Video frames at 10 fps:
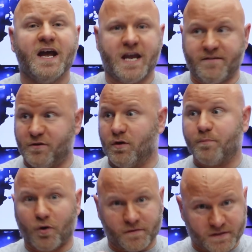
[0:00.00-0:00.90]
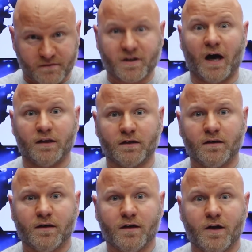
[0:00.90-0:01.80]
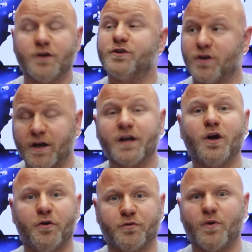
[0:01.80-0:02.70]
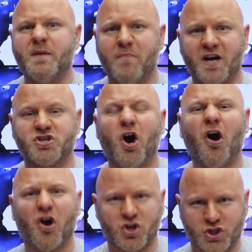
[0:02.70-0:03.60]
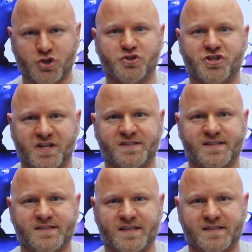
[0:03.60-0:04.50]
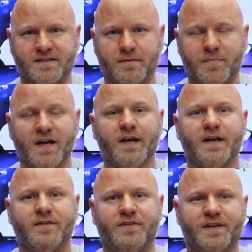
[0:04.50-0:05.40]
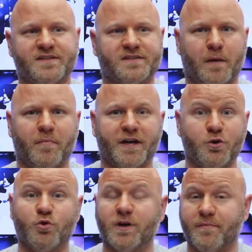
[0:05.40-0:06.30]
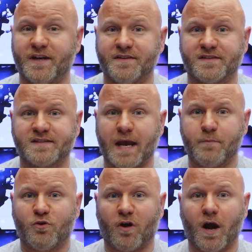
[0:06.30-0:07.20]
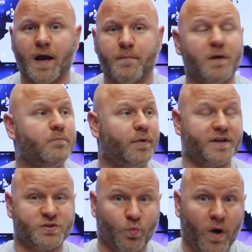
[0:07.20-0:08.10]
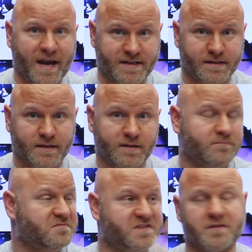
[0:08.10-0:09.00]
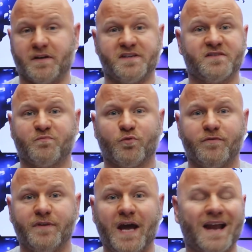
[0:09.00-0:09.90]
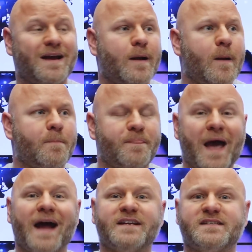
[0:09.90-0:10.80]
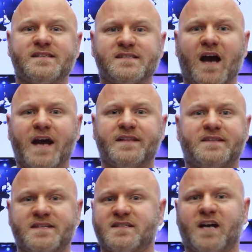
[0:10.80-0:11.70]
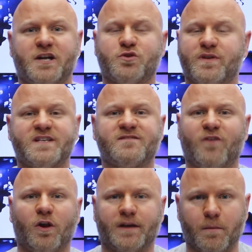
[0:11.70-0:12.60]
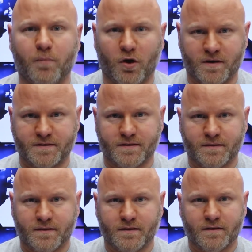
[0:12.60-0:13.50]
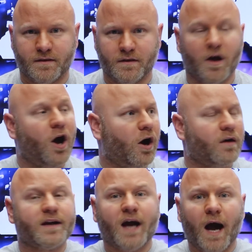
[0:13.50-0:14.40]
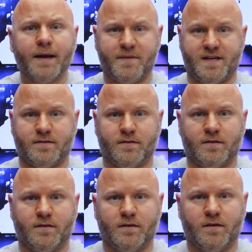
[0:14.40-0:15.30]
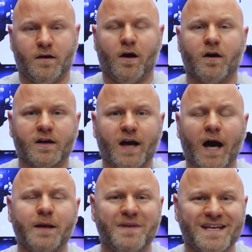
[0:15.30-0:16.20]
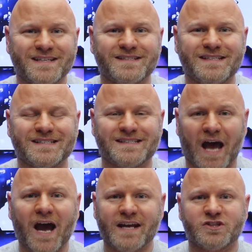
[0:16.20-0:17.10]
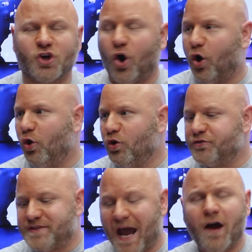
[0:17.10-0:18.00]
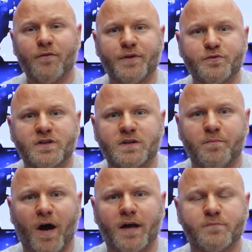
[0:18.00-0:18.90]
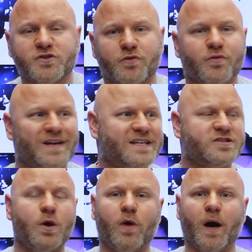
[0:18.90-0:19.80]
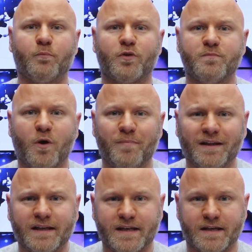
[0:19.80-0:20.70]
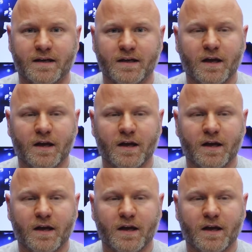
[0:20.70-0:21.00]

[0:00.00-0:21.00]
If you're a person of color, you're going to go through a much harsher justice system than somebody who committed the same crime but is white. Studies have proven that. That is a sign that this country is falling apart. Our economy is designed to hold down those at the bottom so there is no upward mobility.